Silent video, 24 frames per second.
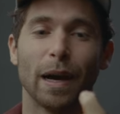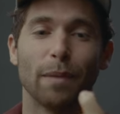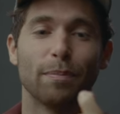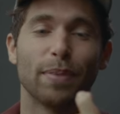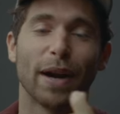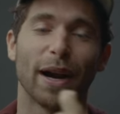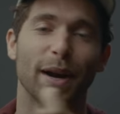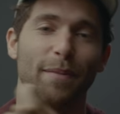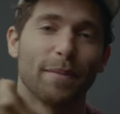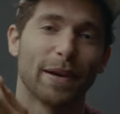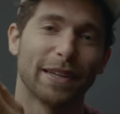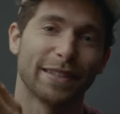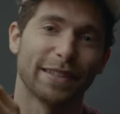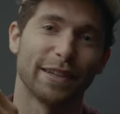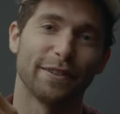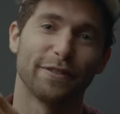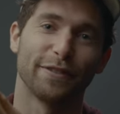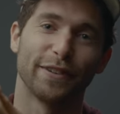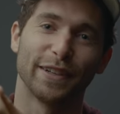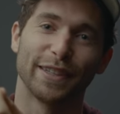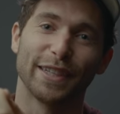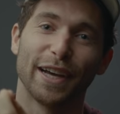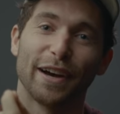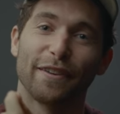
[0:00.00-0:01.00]
I'm proud of myself
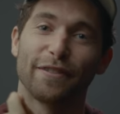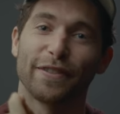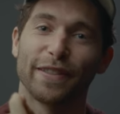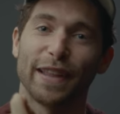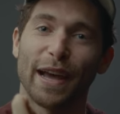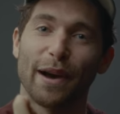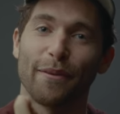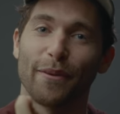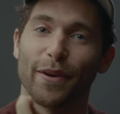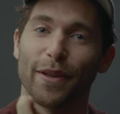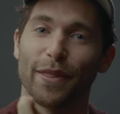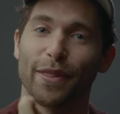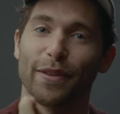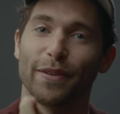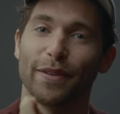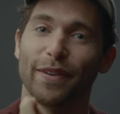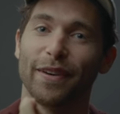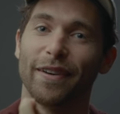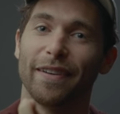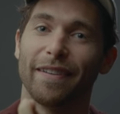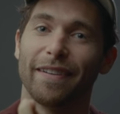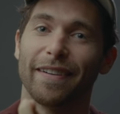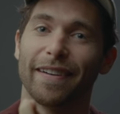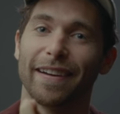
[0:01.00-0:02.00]
for toughing that one
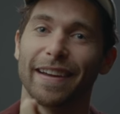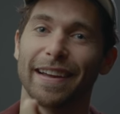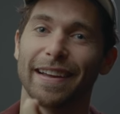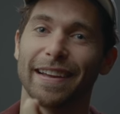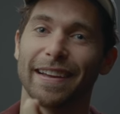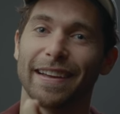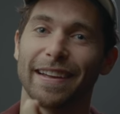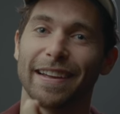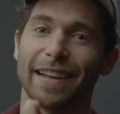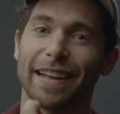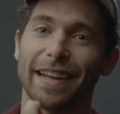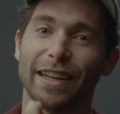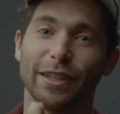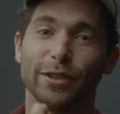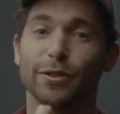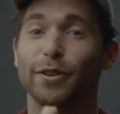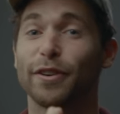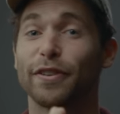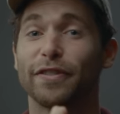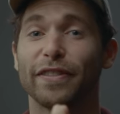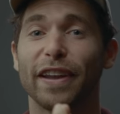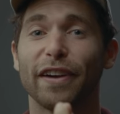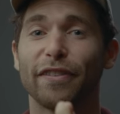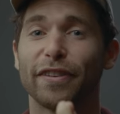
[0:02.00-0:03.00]
through, and you
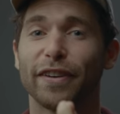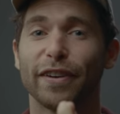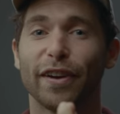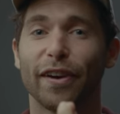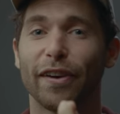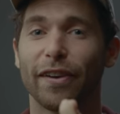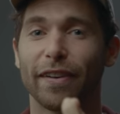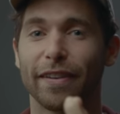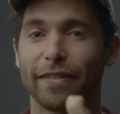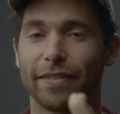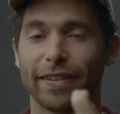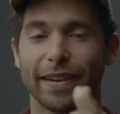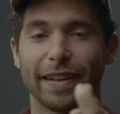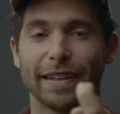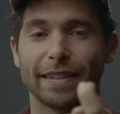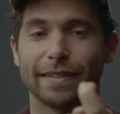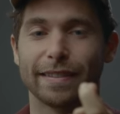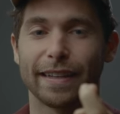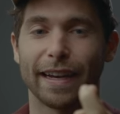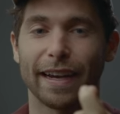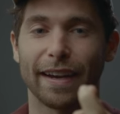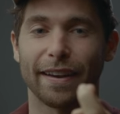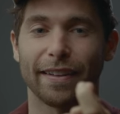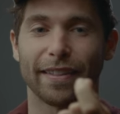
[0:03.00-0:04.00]
would have never known if I didn't
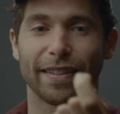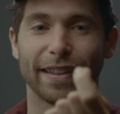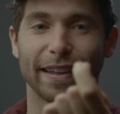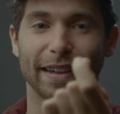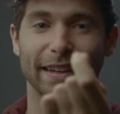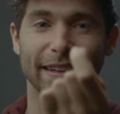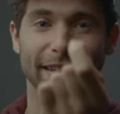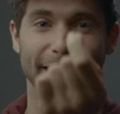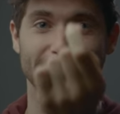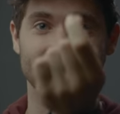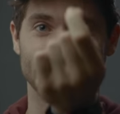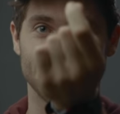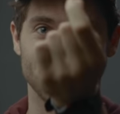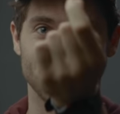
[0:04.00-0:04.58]
say anything.